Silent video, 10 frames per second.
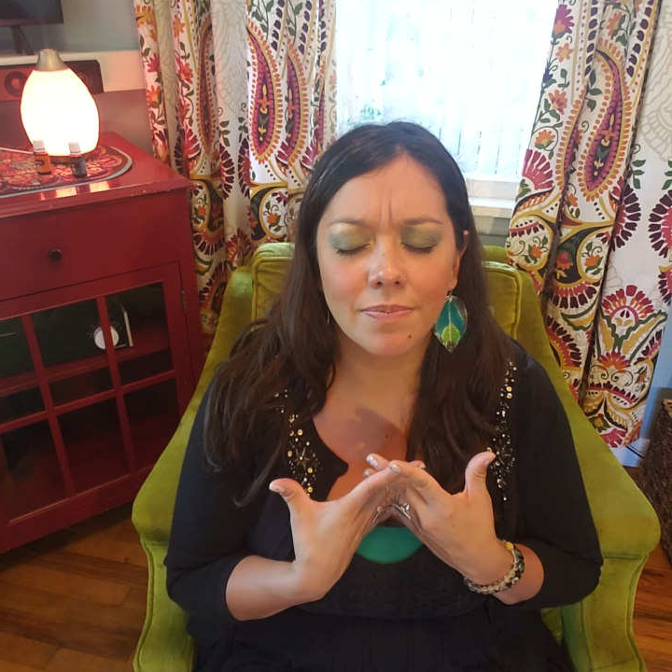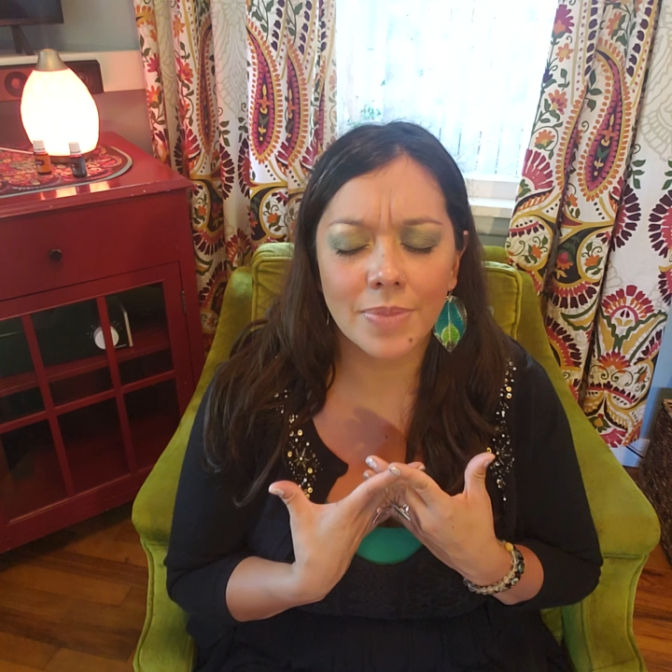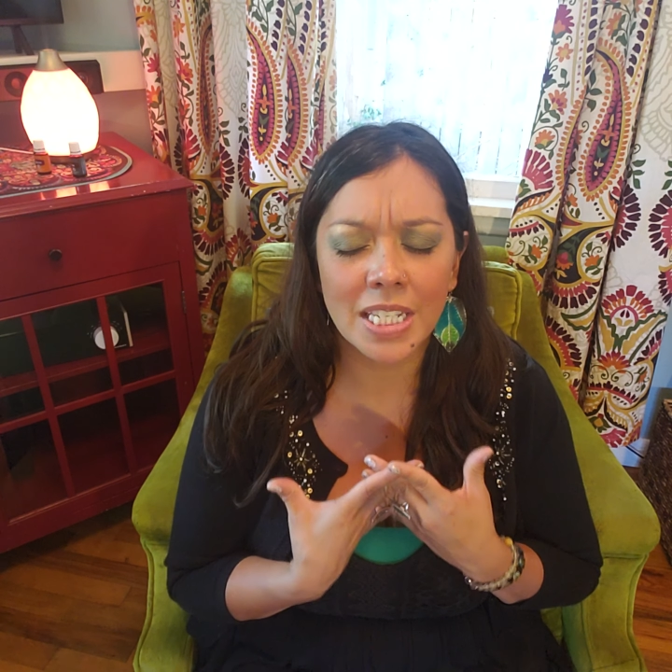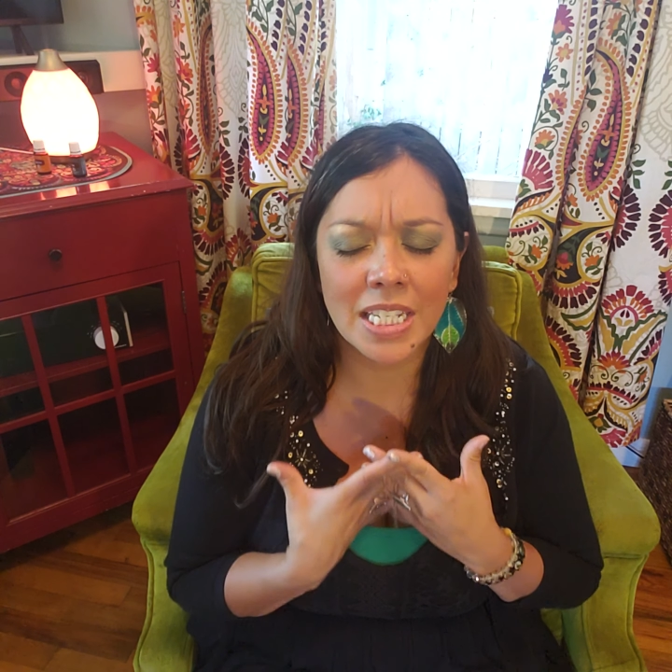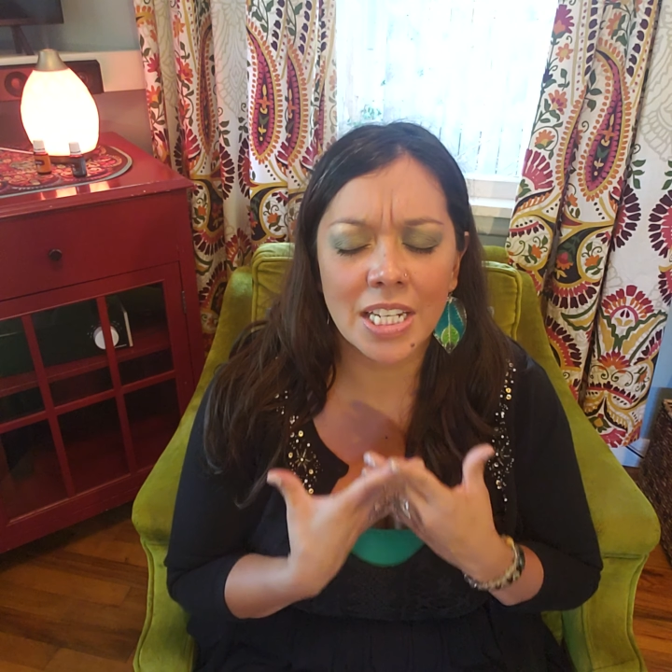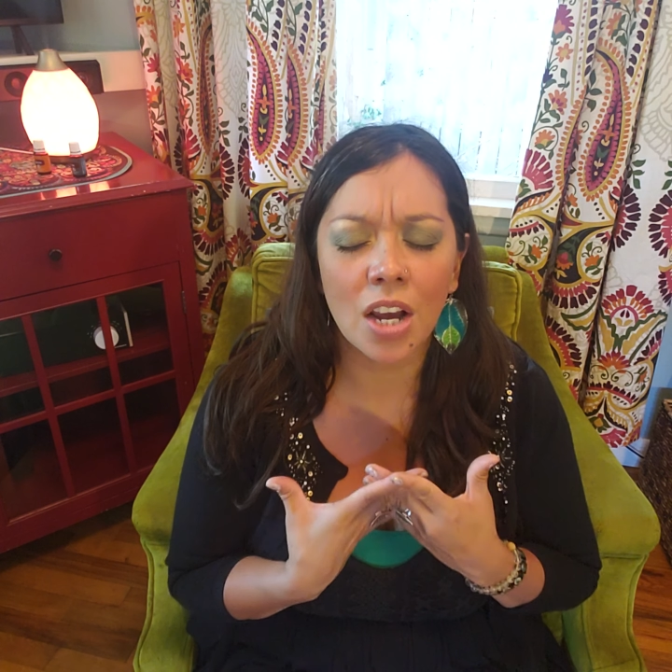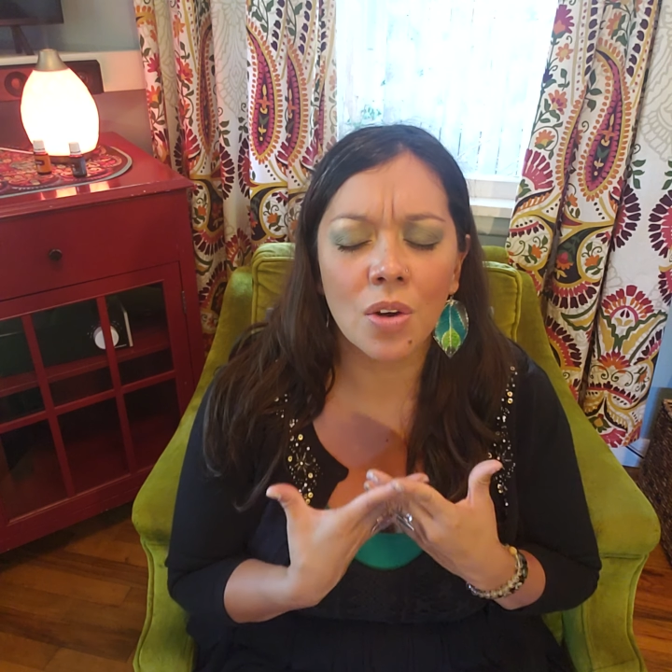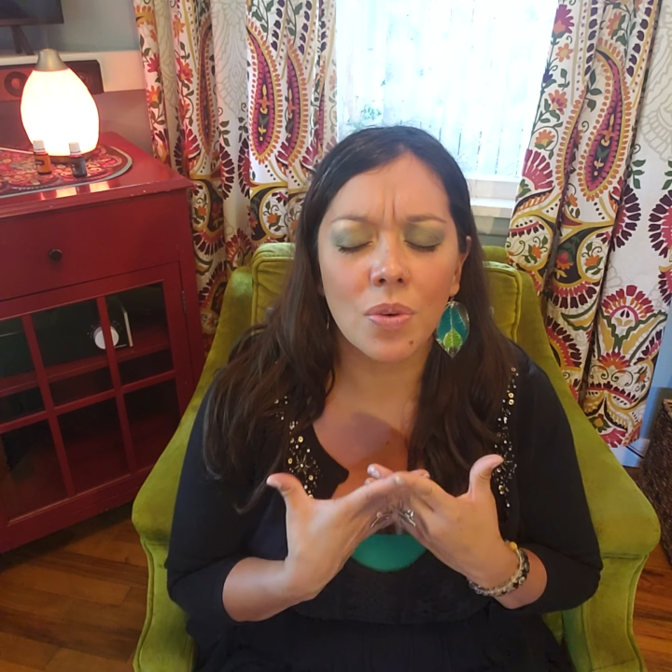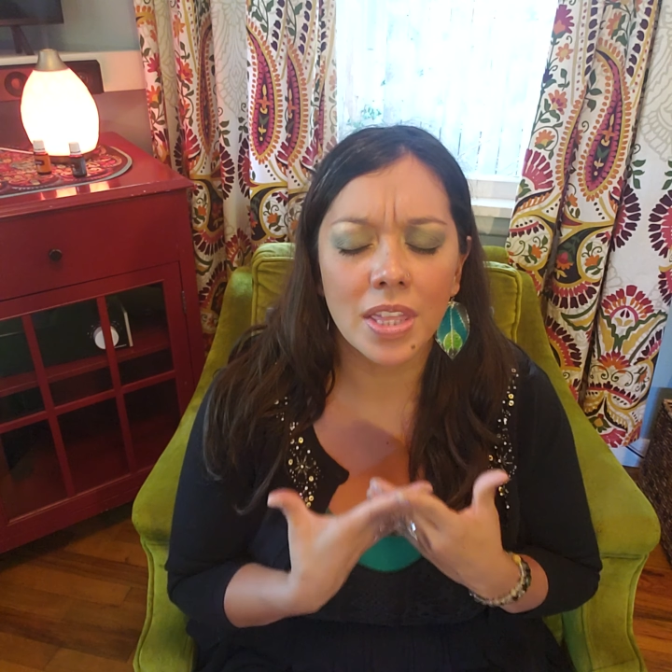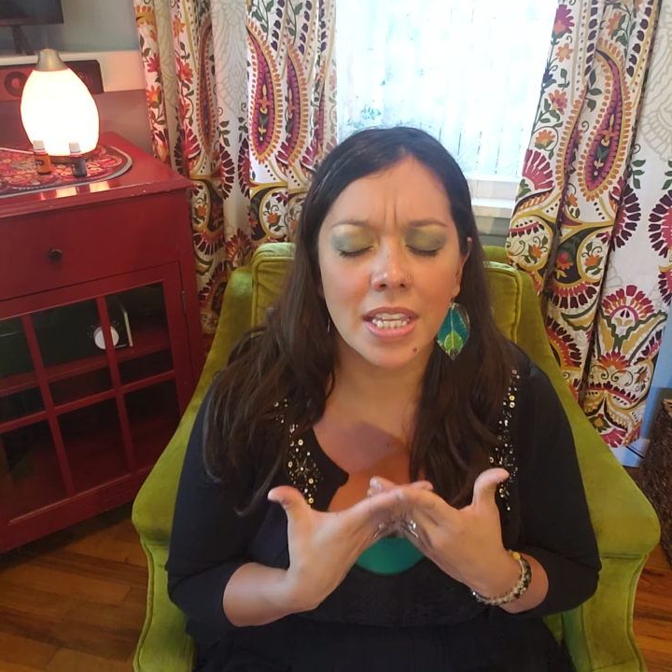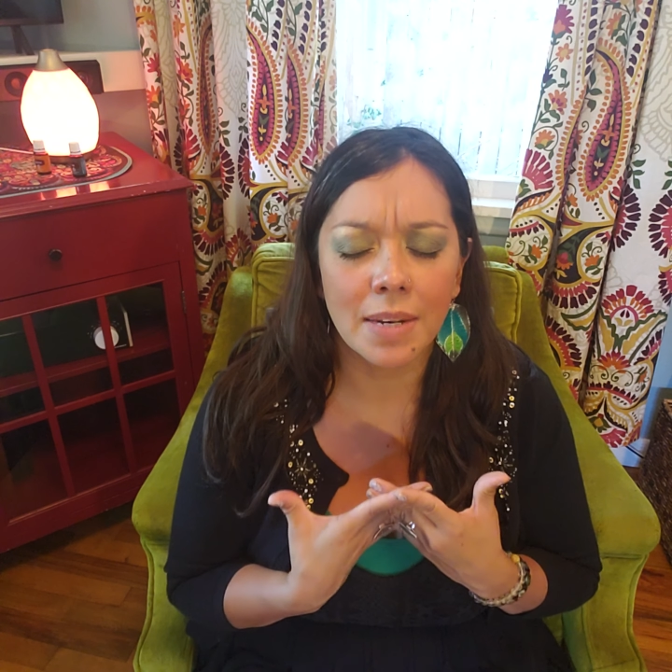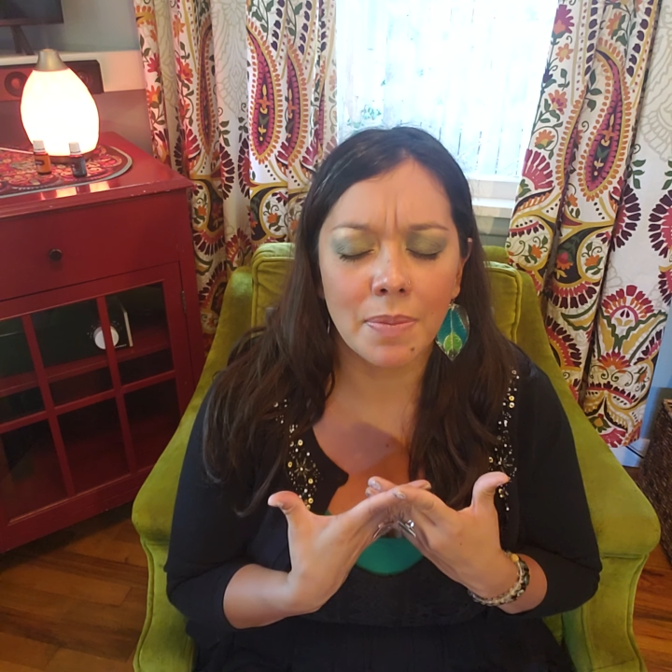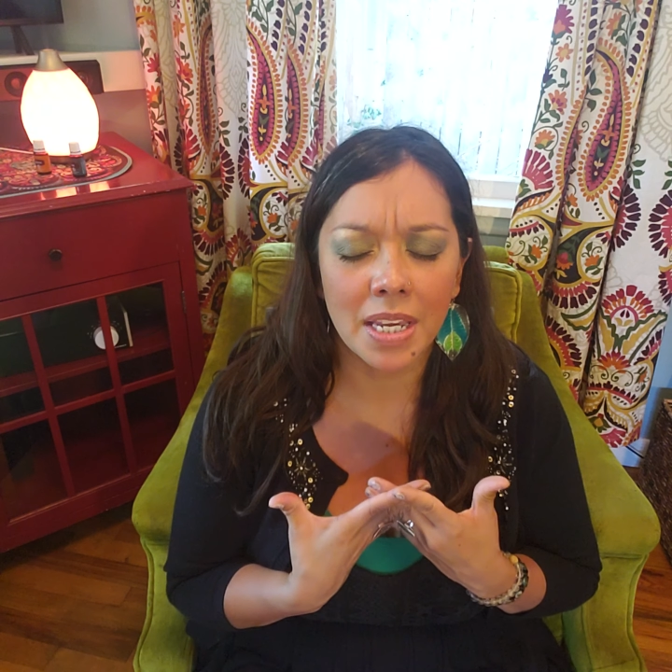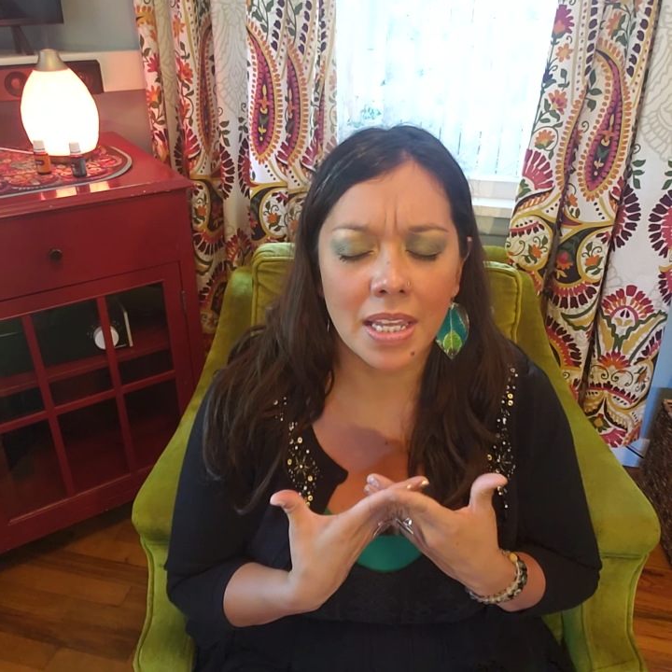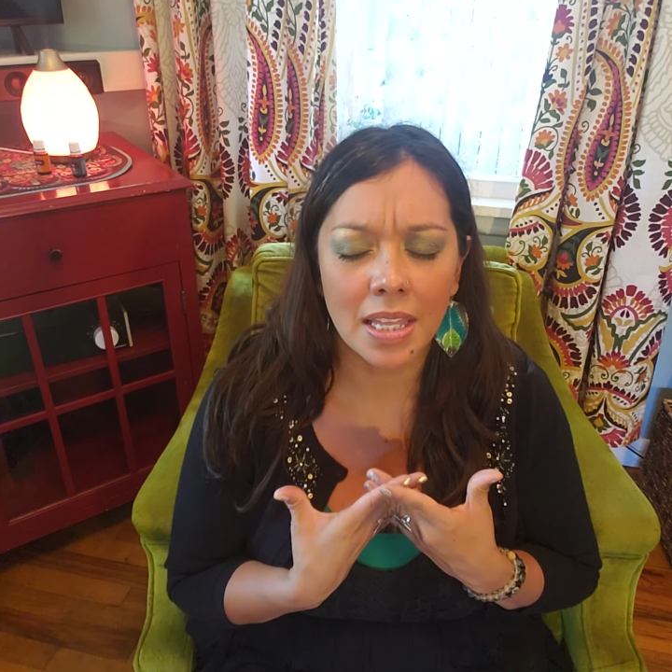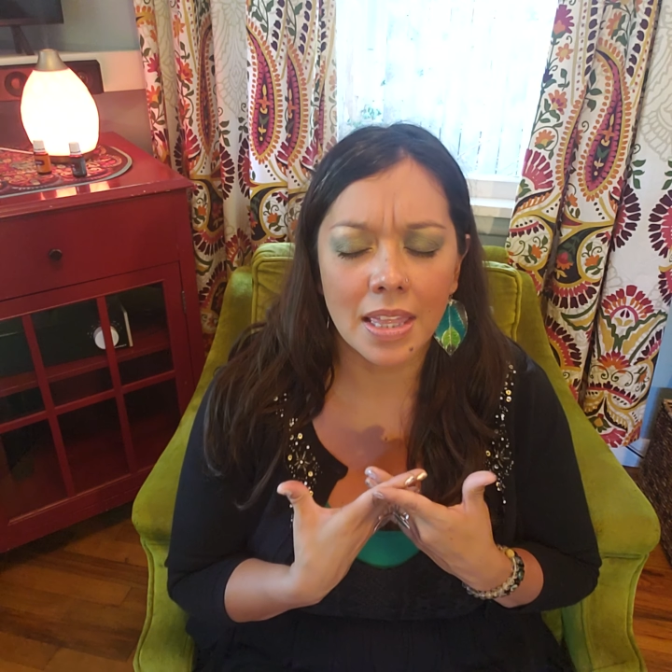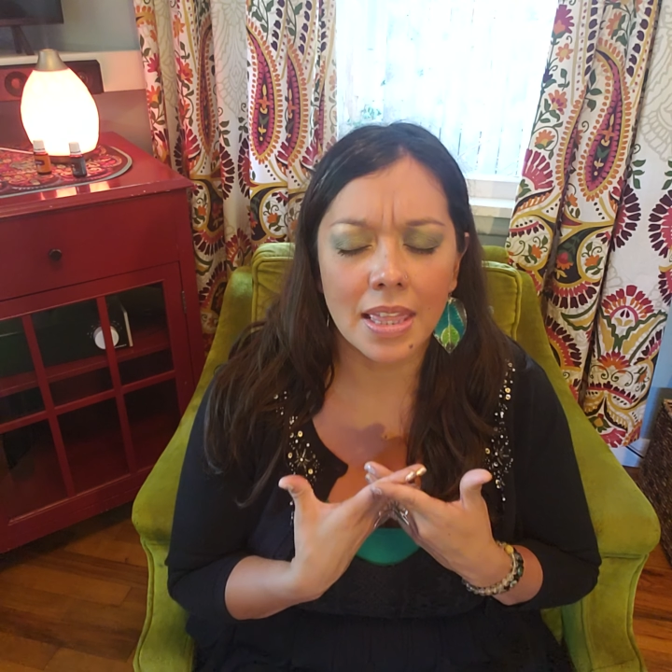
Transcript: stuck within me,